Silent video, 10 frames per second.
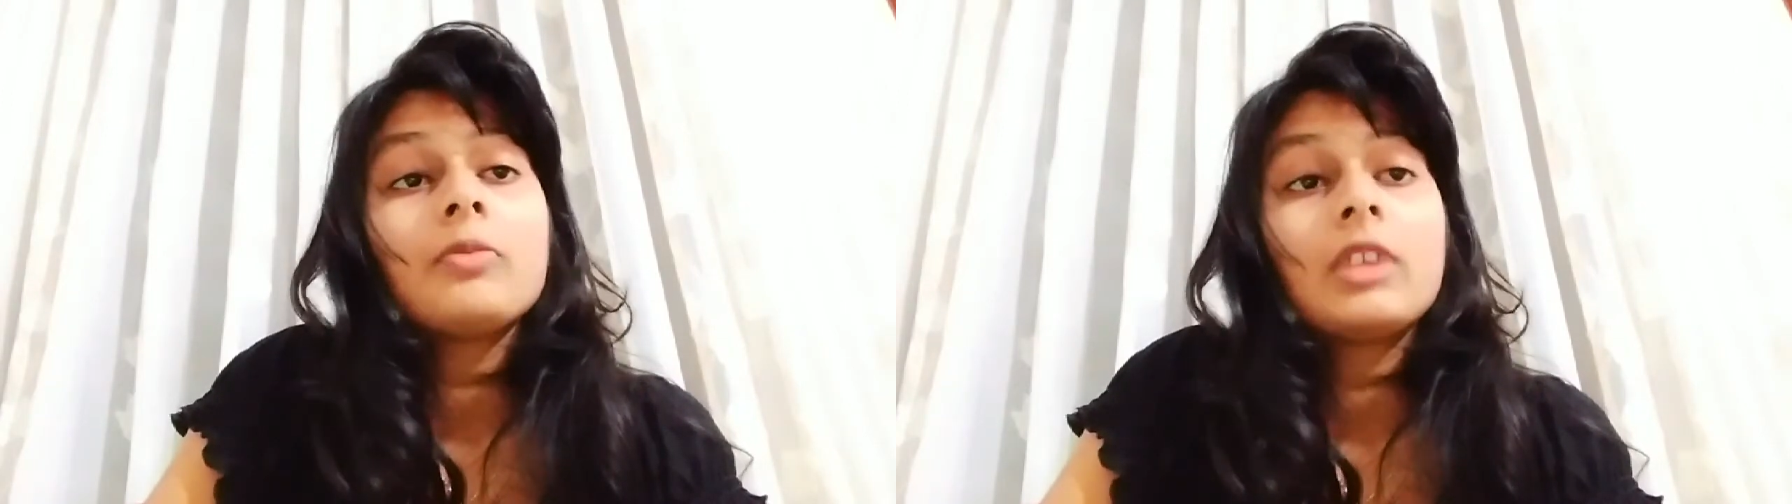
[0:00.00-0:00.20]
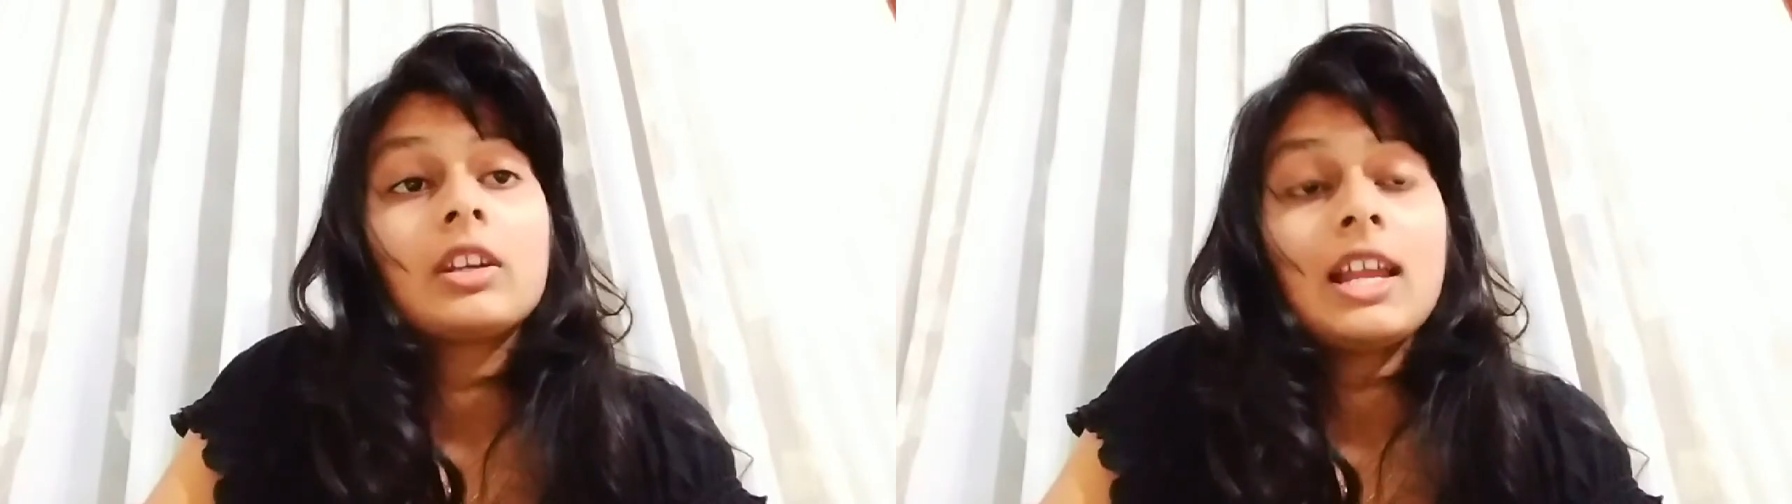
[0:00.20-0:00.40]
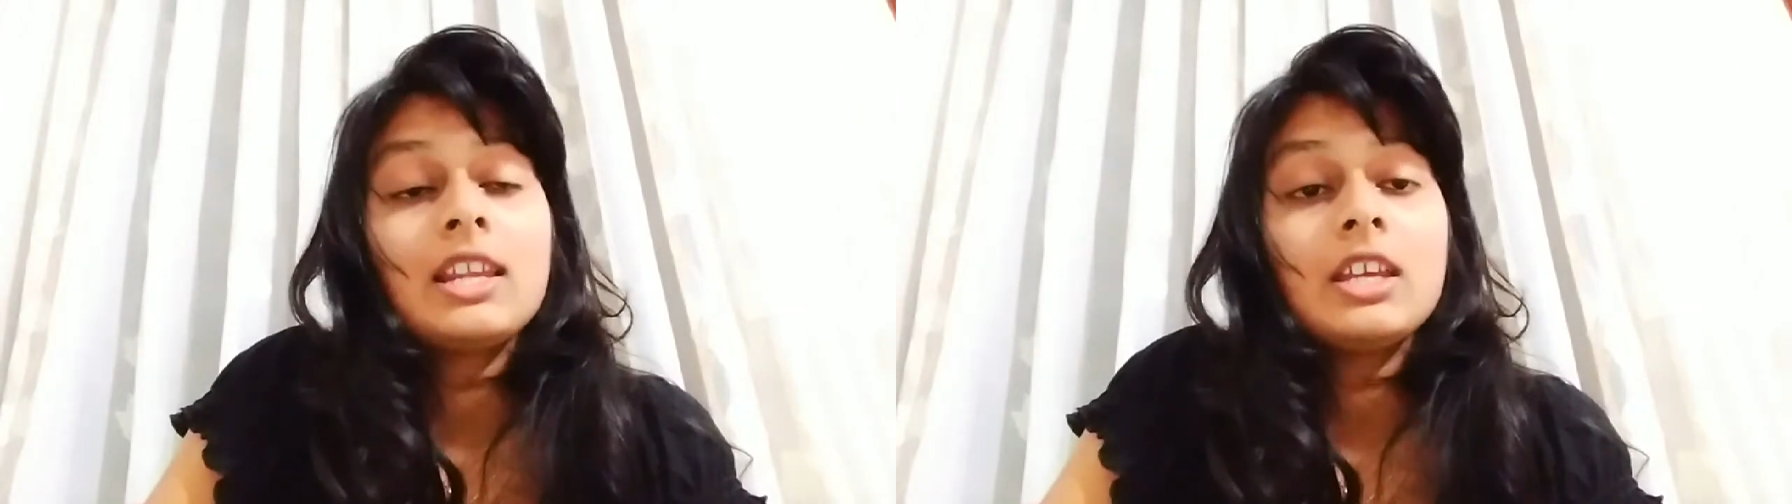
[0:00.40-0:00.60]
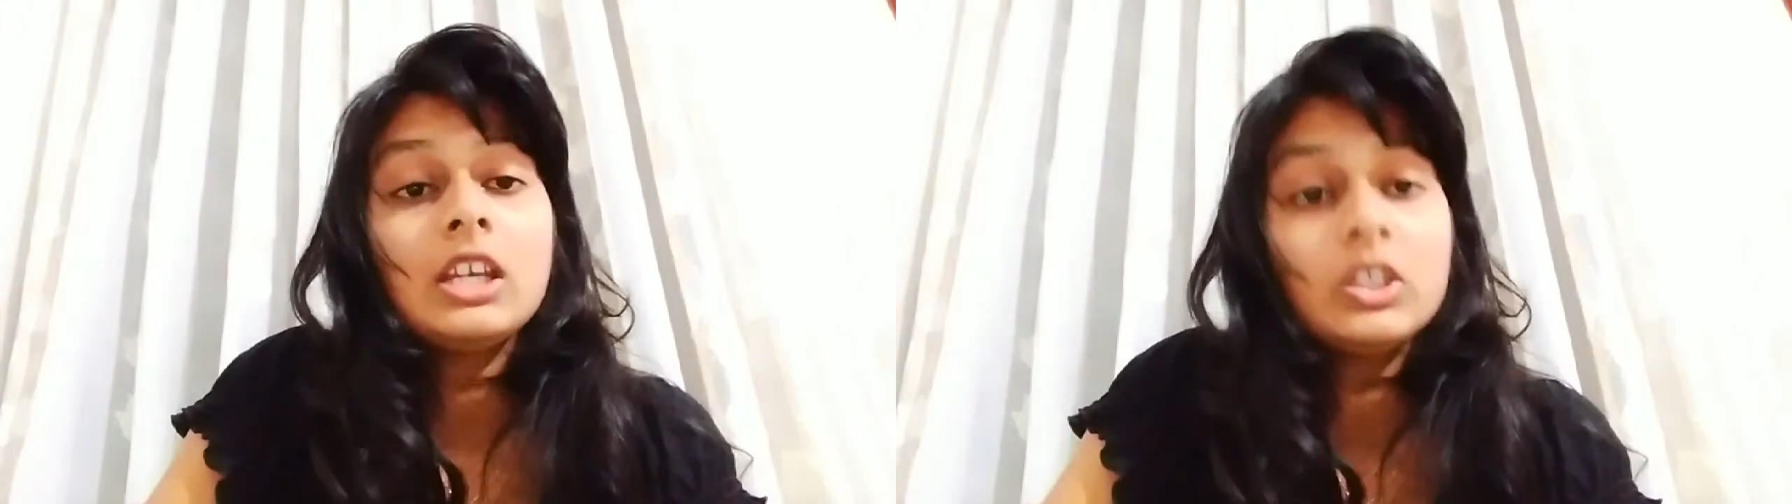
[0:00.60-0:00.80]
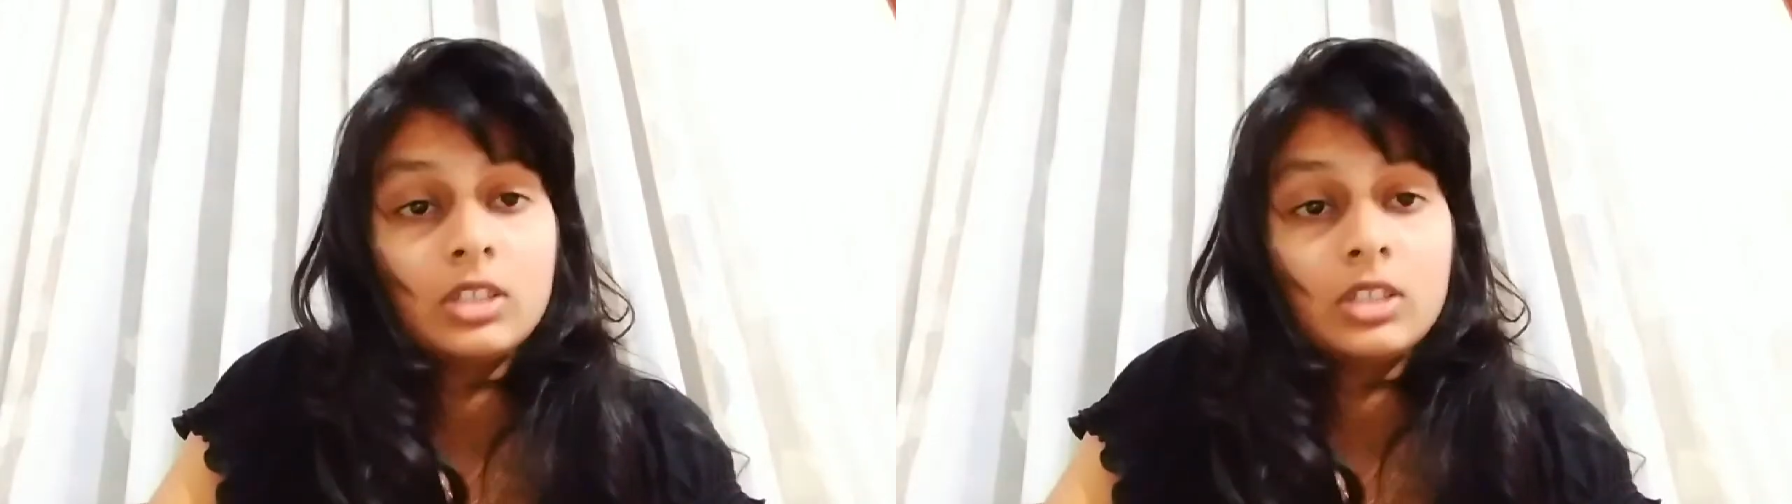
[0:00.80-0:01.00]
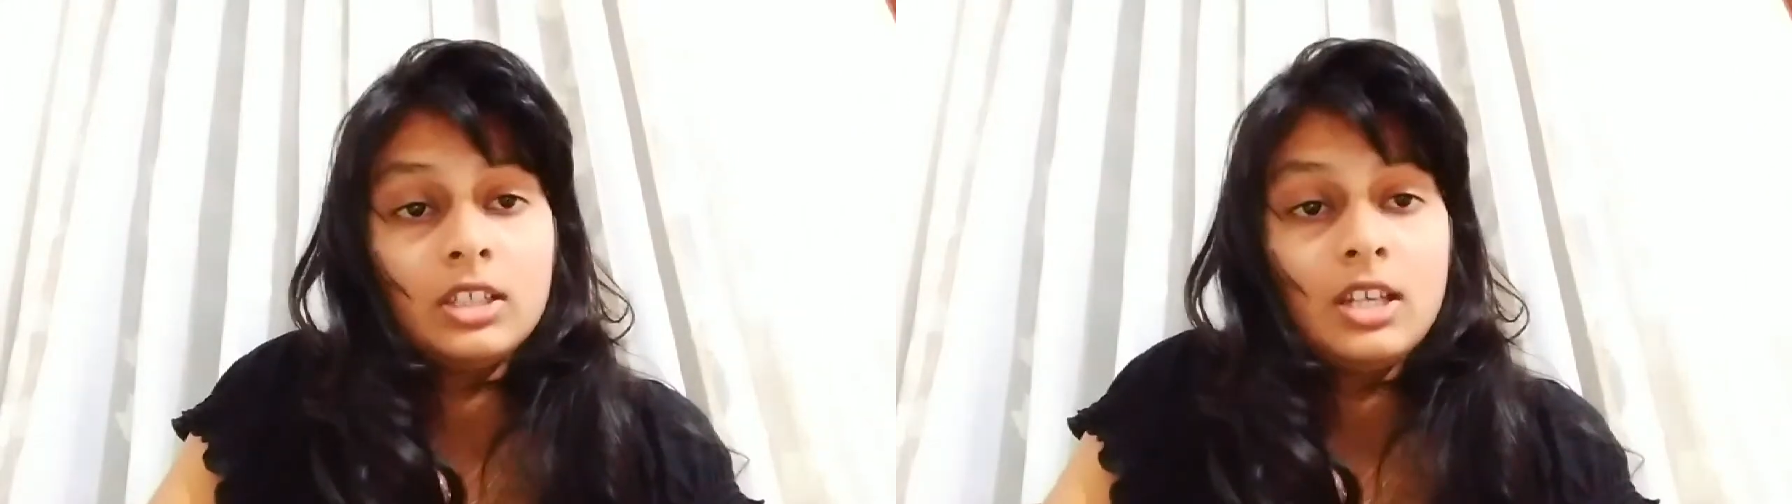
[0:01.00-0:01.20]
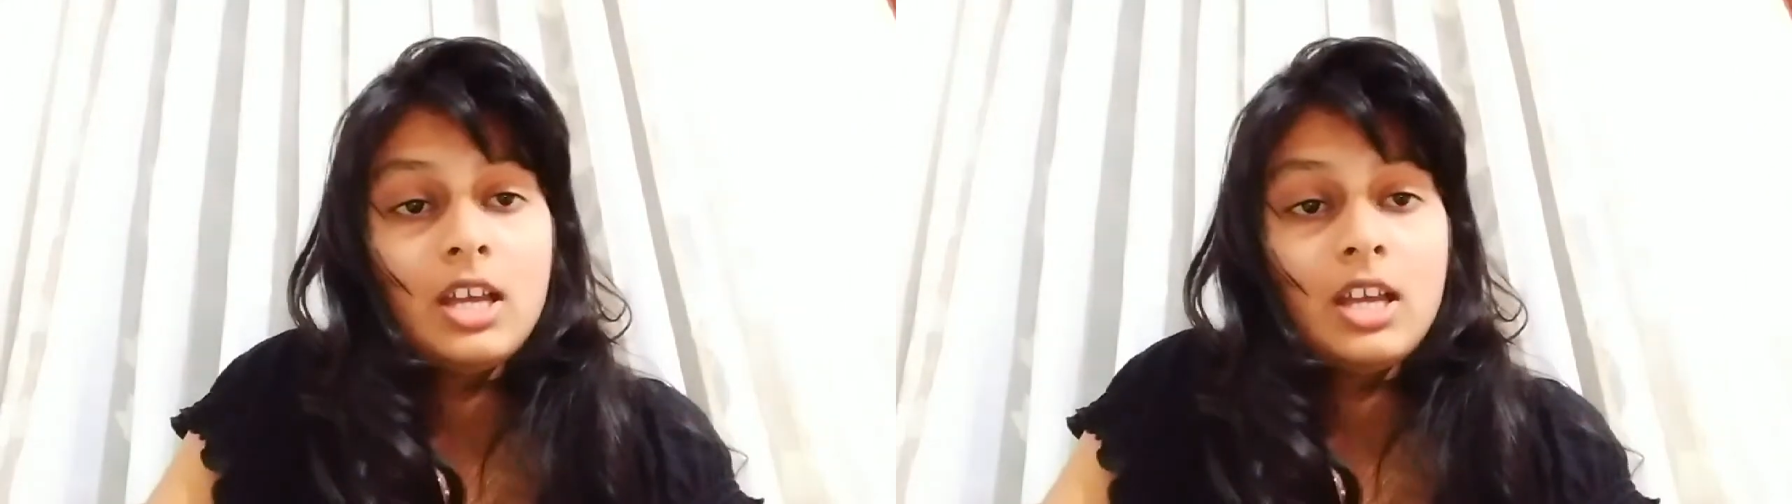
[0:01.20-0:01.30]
retaliation